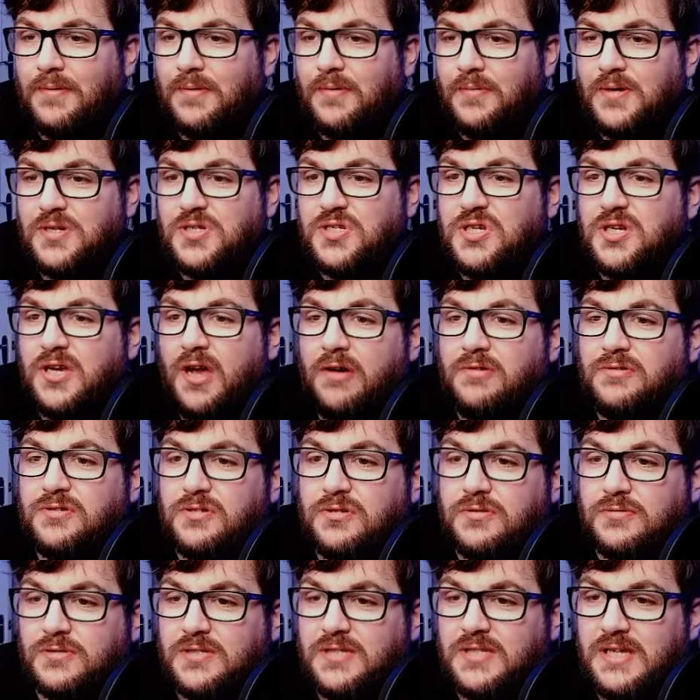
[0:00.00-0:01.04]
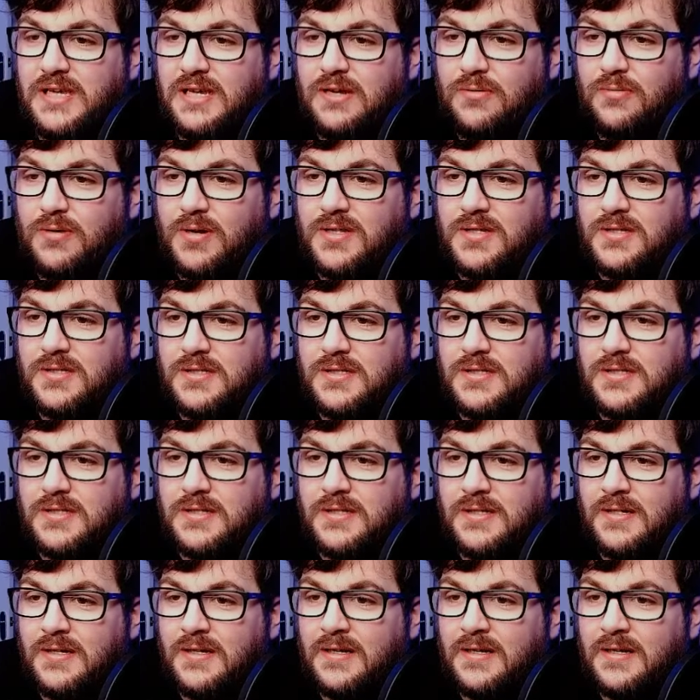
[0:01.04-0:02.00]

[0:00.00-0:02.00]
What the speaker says: which you go to sequence